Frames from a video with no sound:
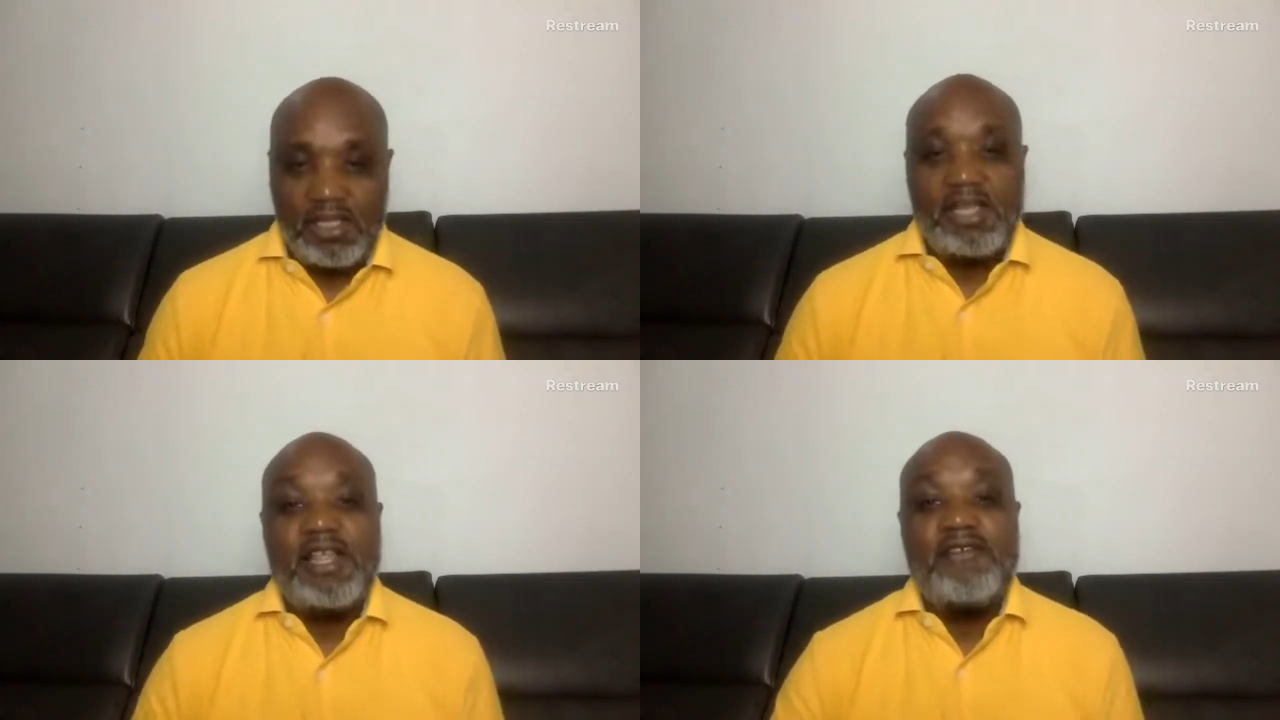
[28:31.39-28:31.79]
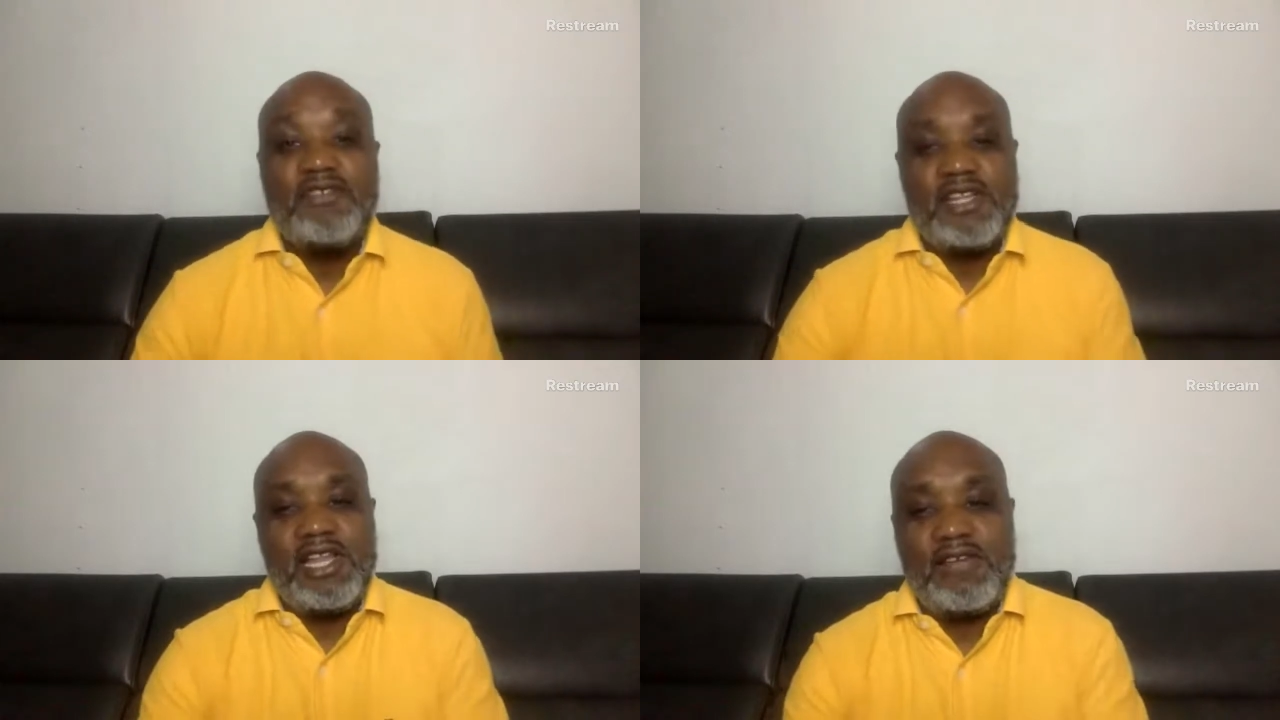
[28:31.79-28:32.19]

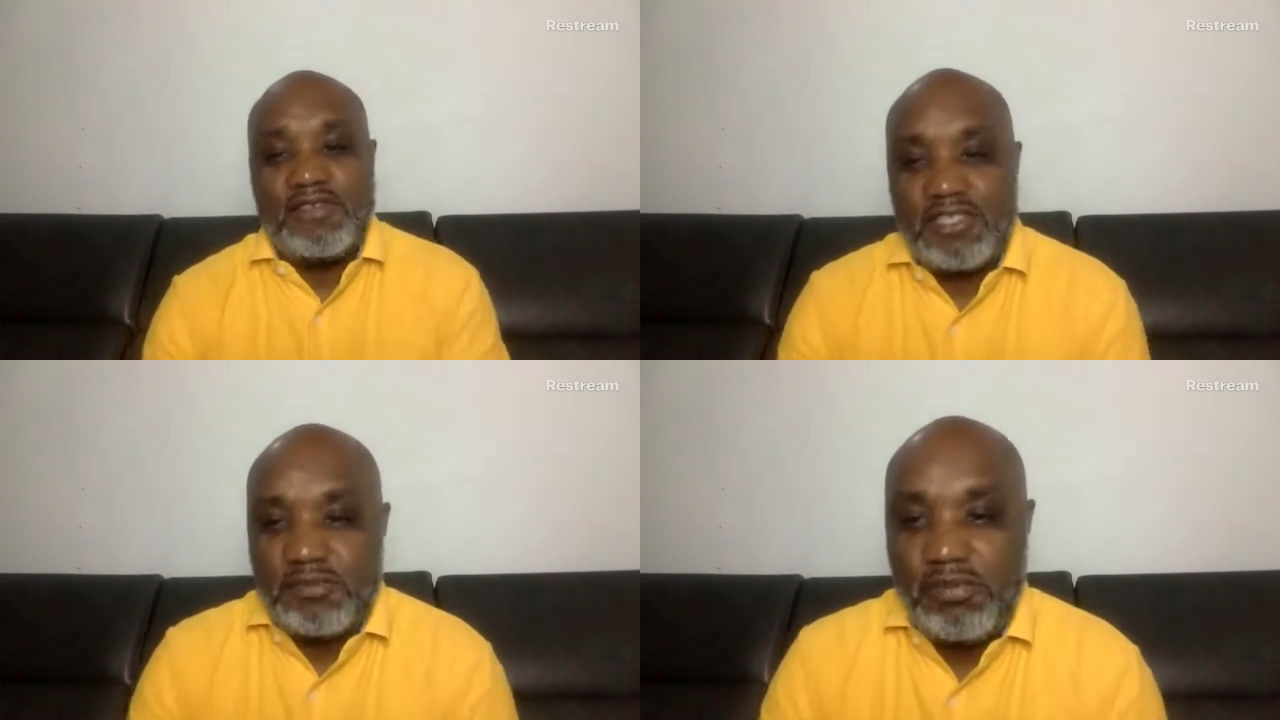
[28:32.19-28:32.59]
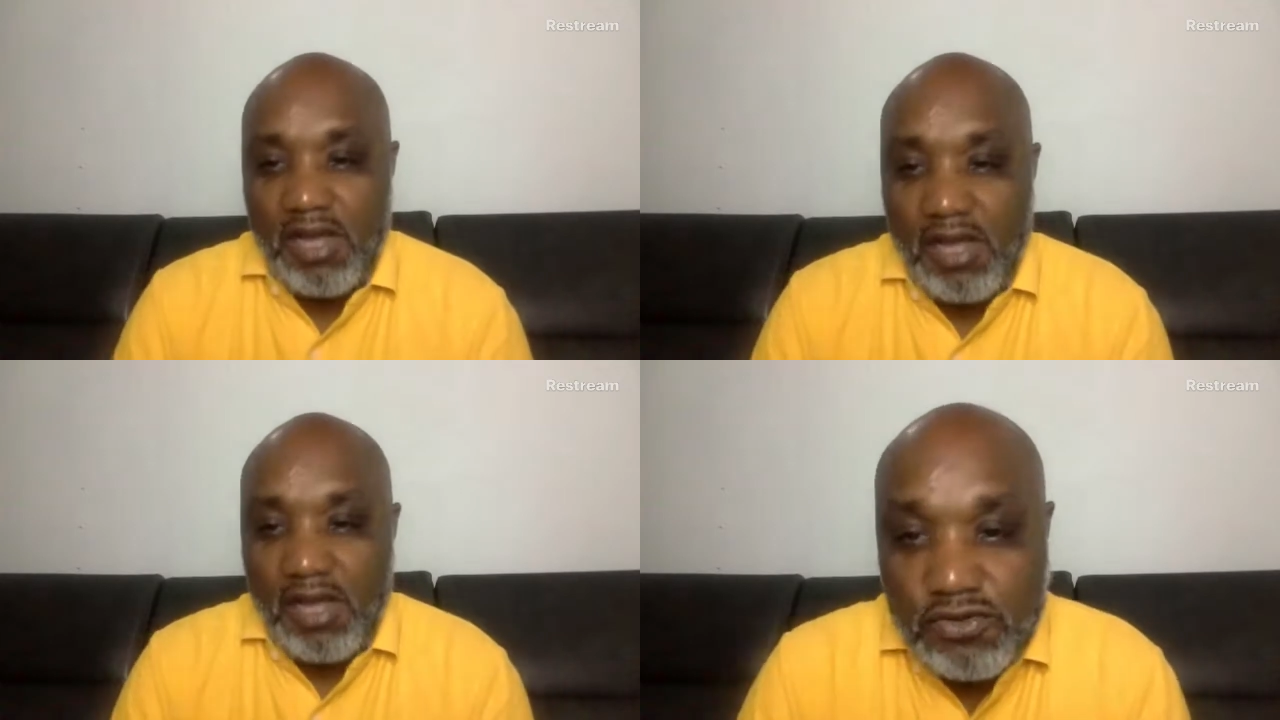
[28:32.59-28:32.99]
Eleven Eleven
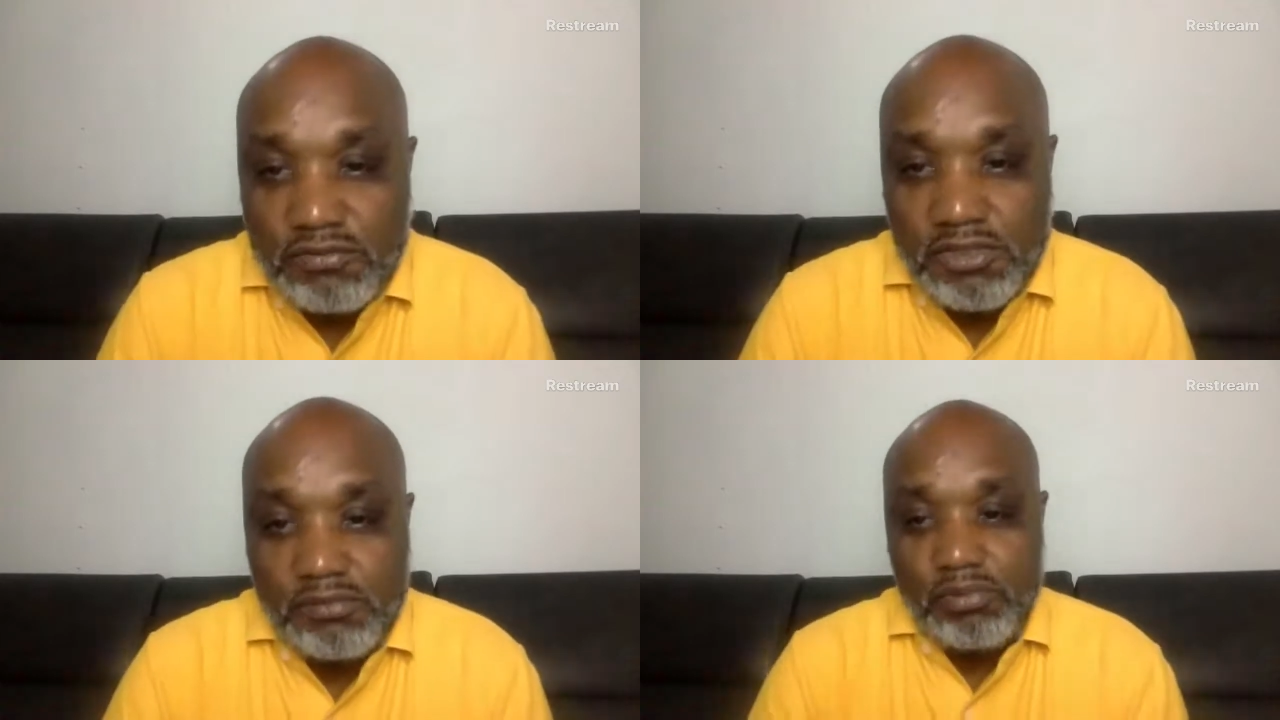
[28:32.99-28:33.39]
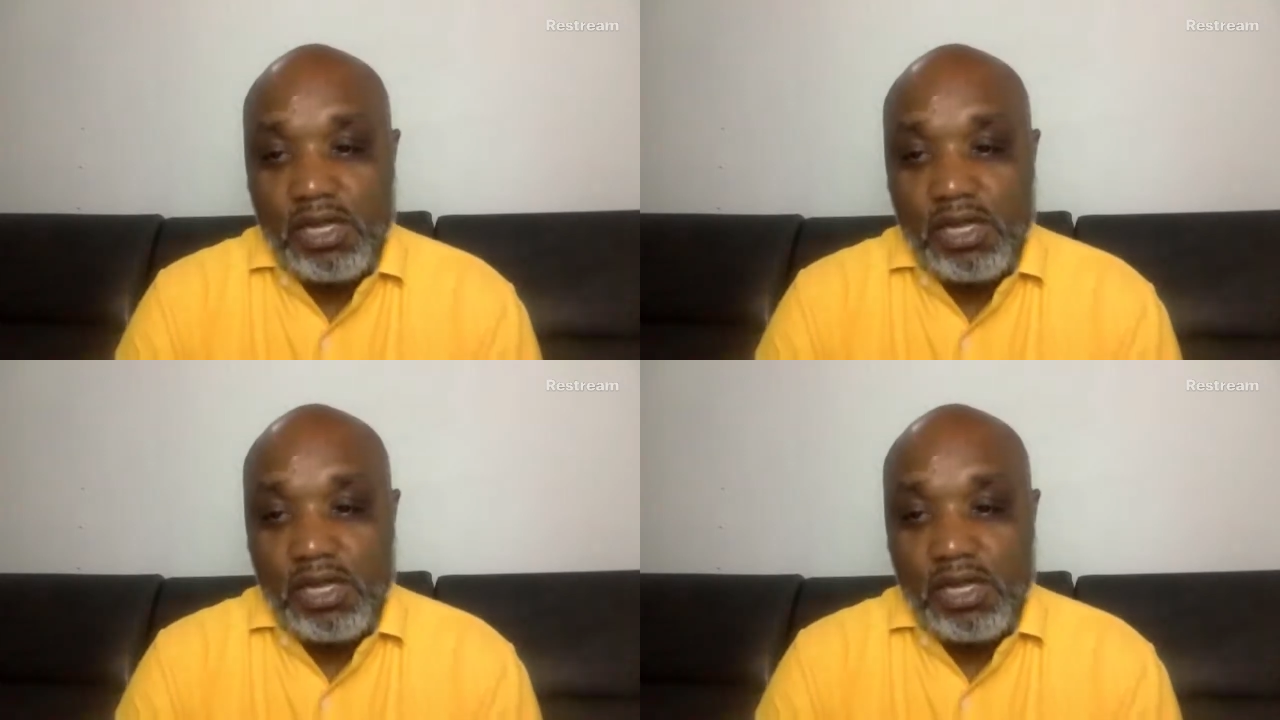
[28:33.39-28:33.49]
Spa goat milk